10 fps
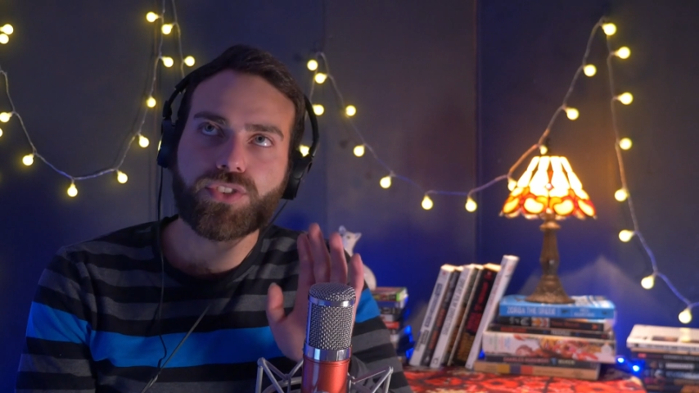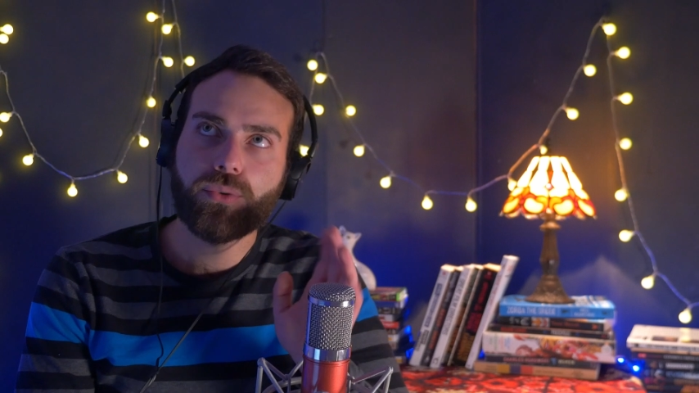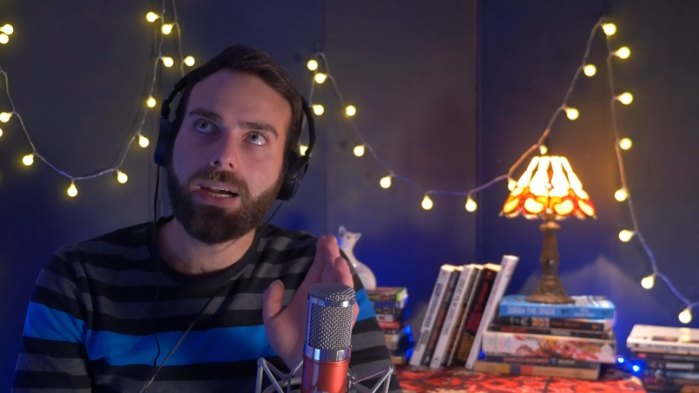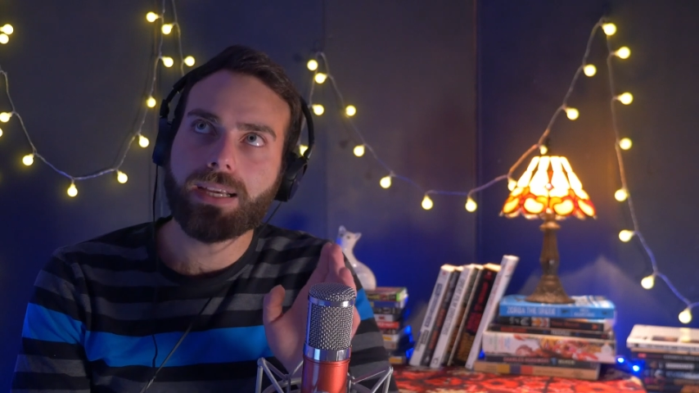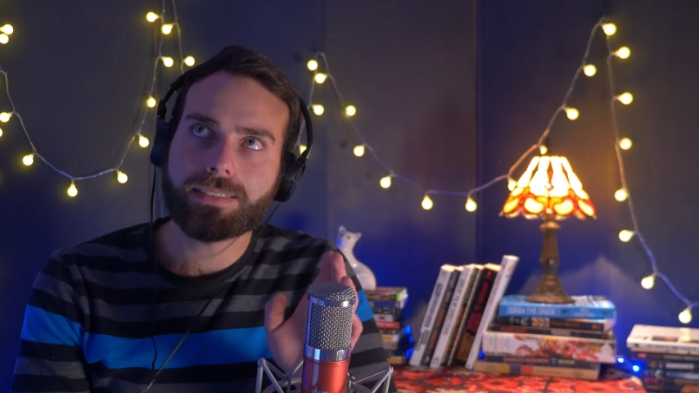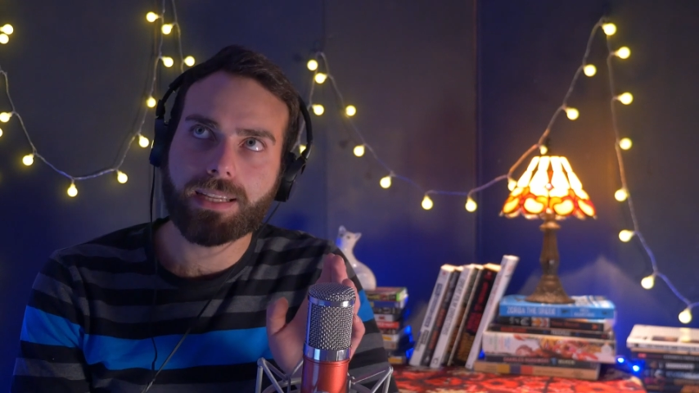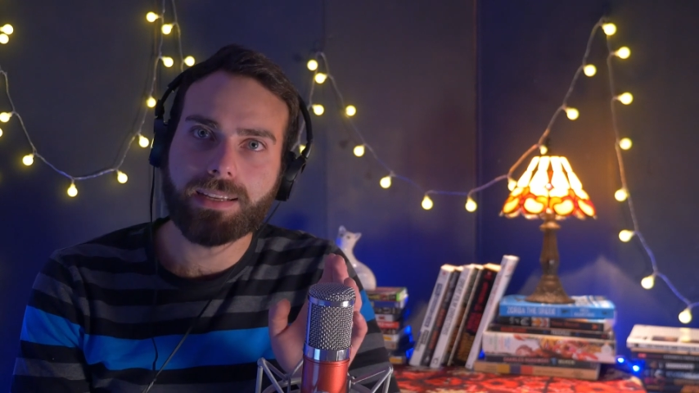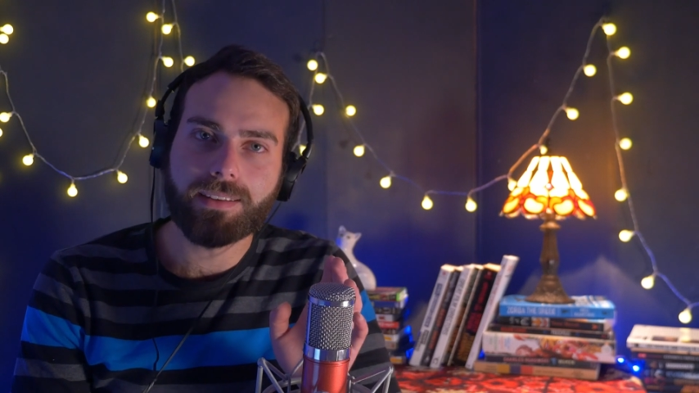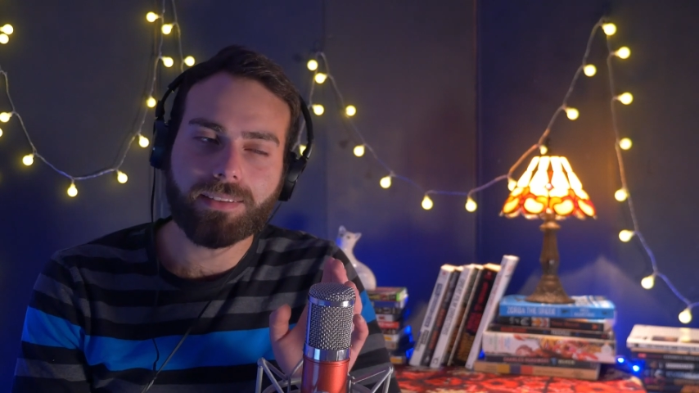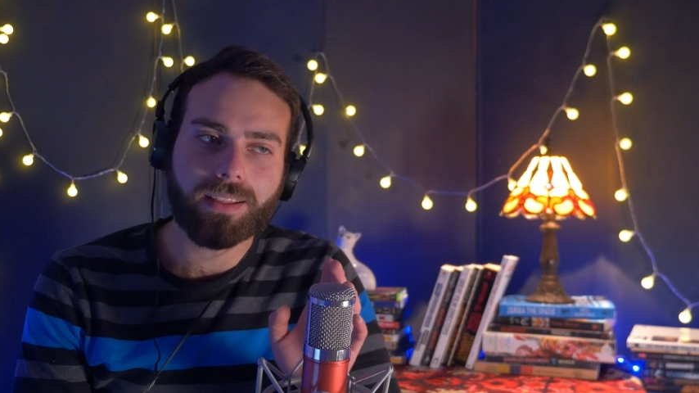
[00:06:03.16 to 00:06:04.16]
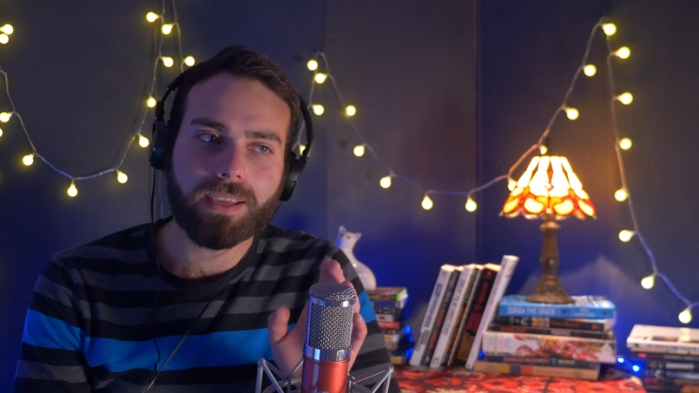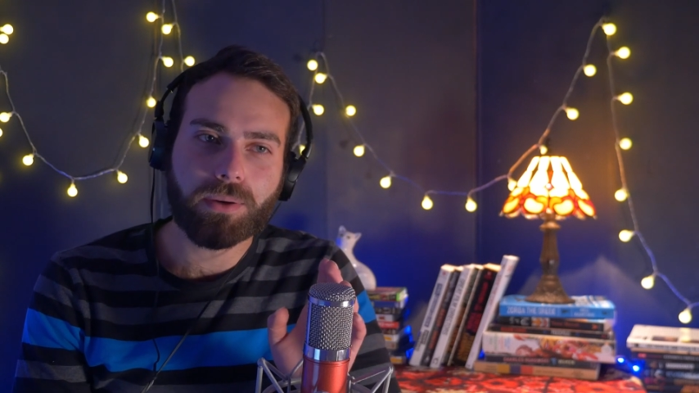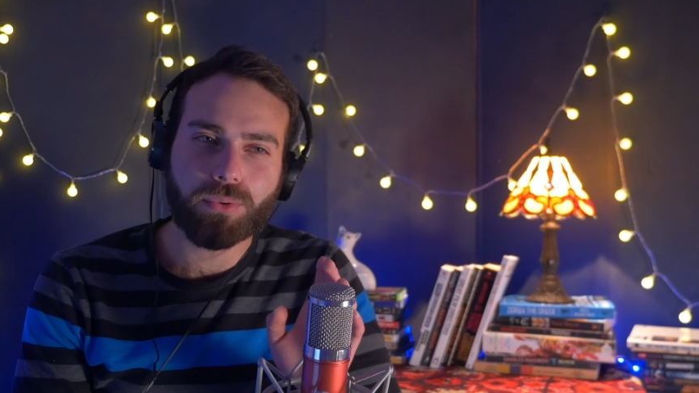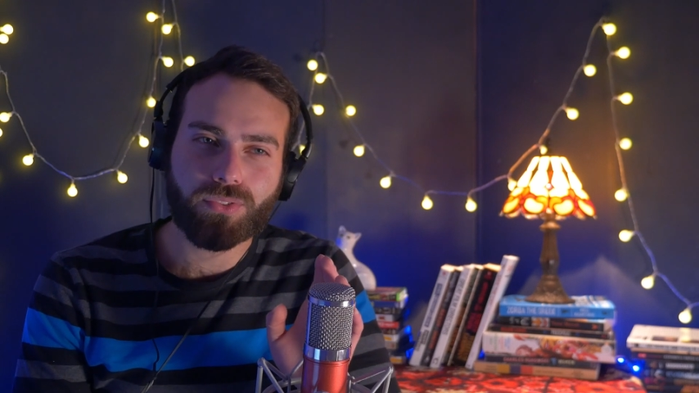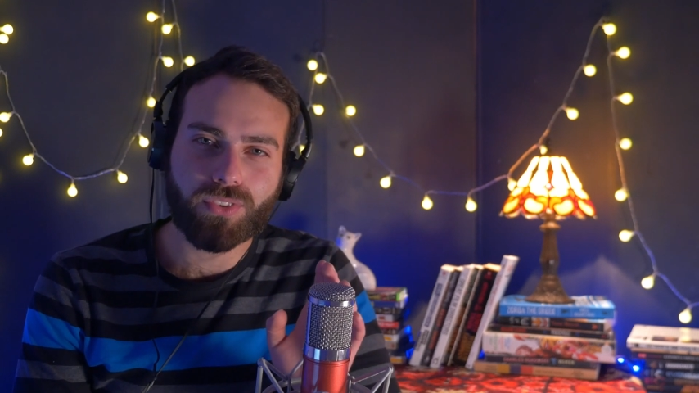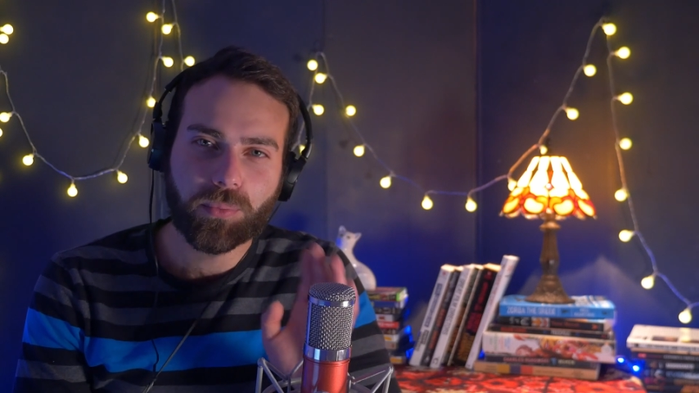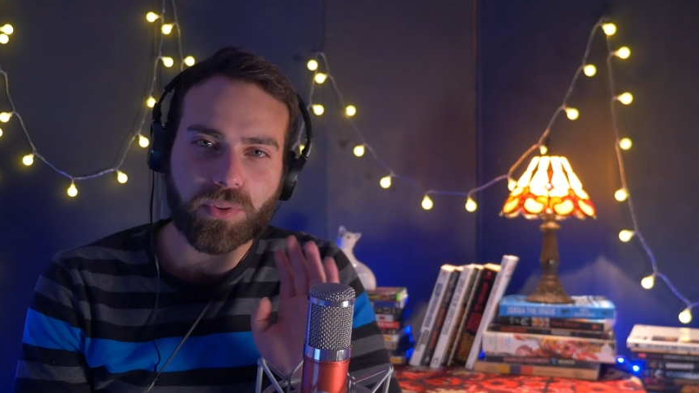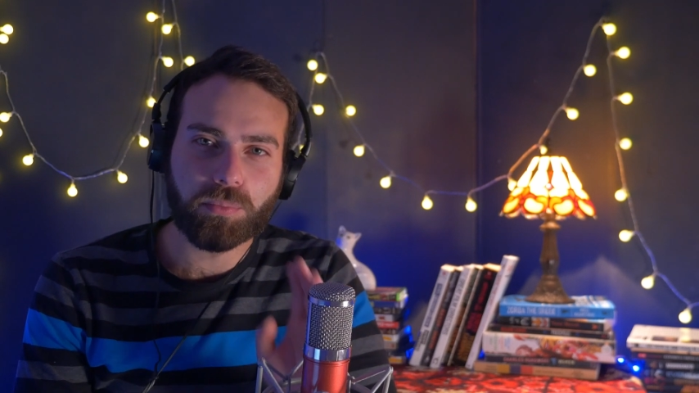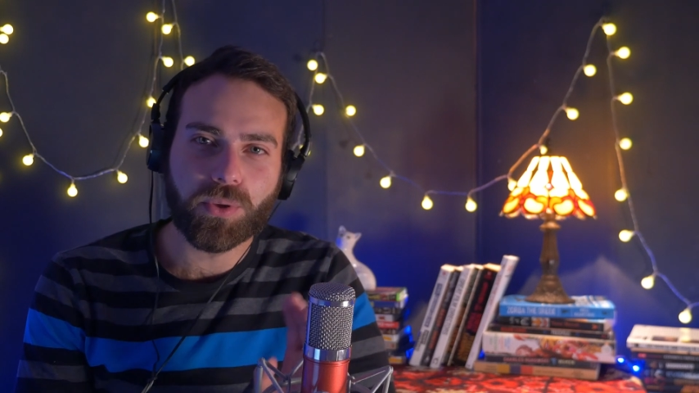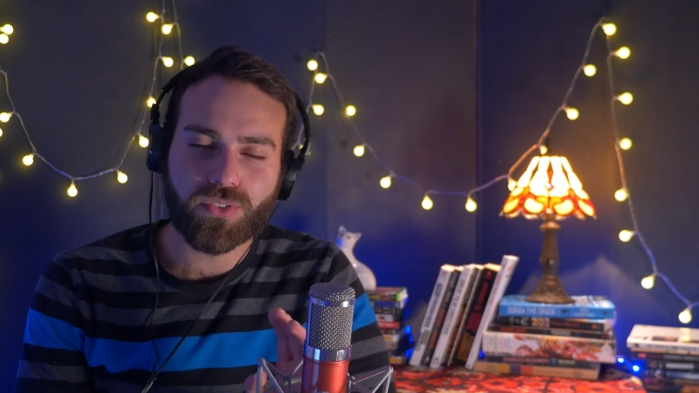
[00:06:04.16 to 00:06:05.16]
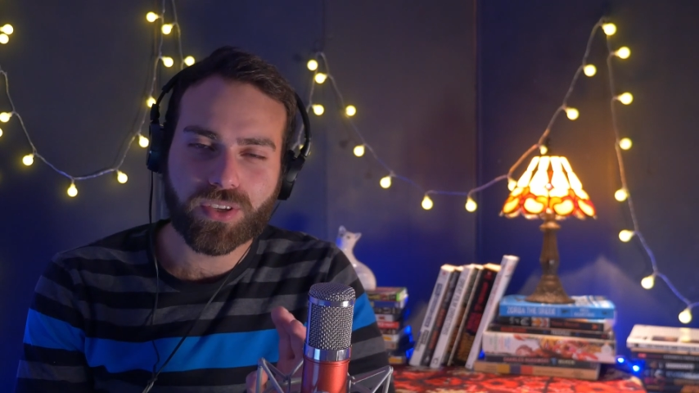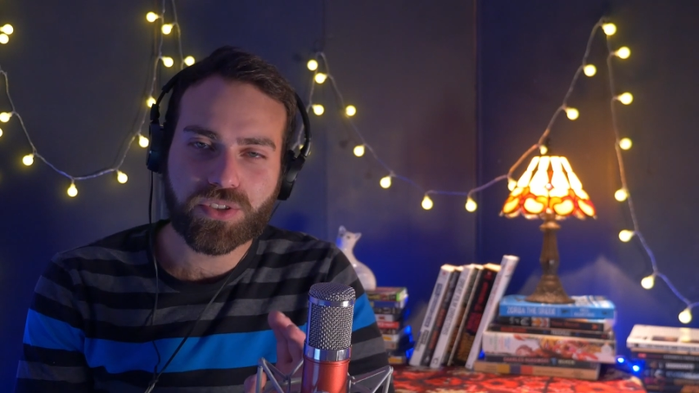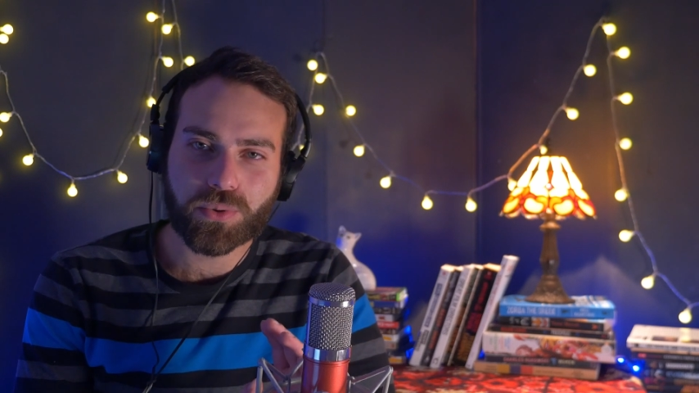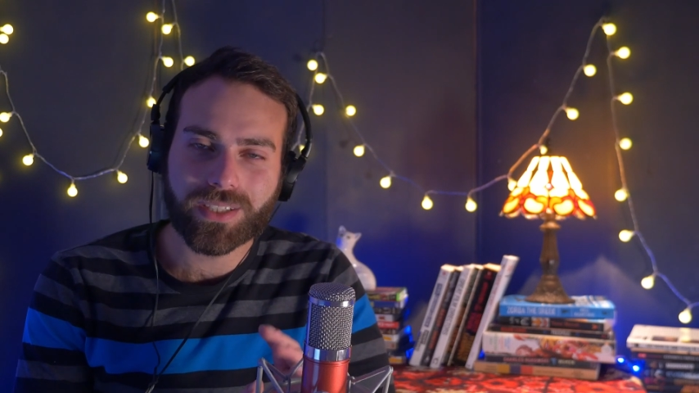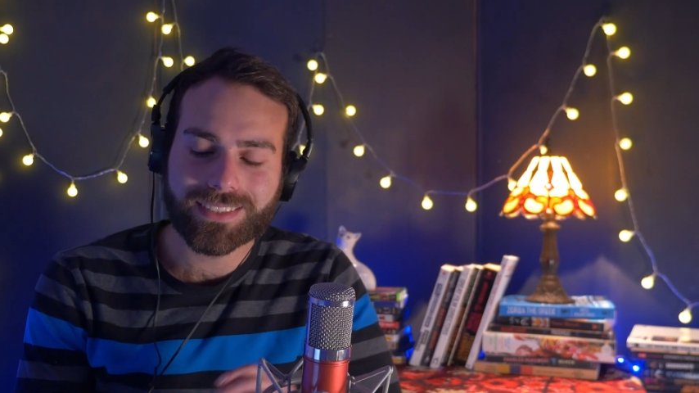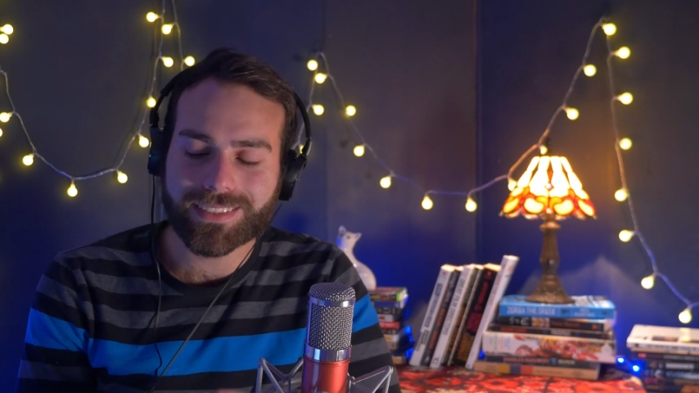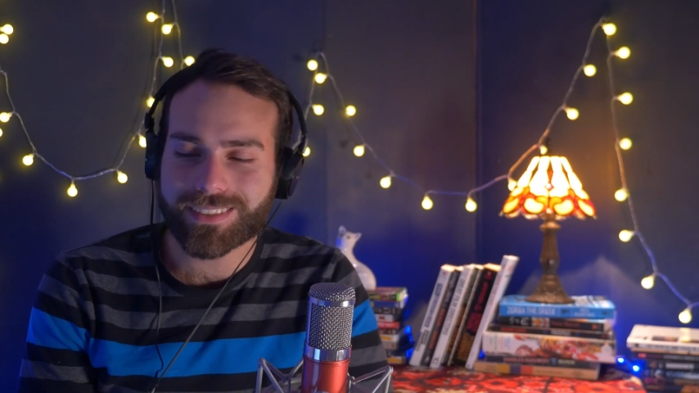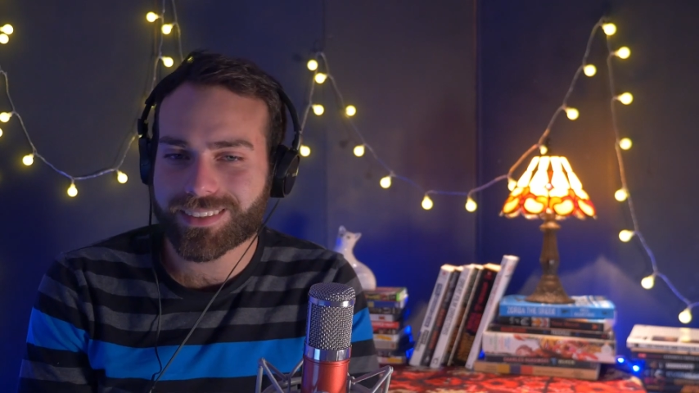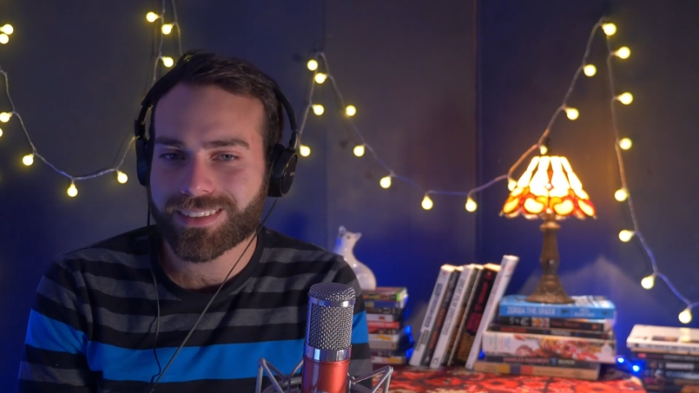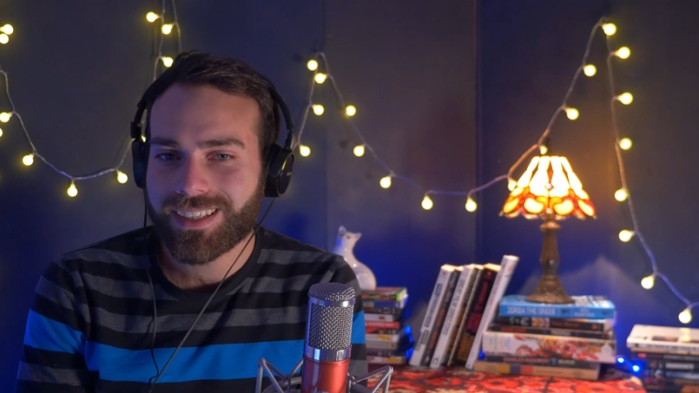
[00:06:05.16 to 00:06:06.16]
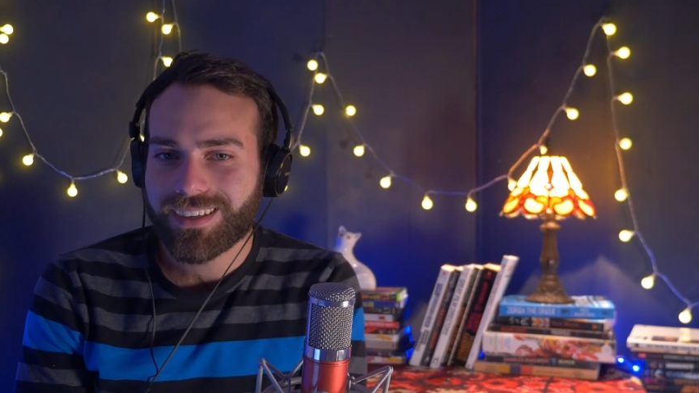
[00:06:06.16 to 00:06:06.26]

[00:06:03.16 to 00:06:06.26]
two acts that I didn't like was some of the music choices.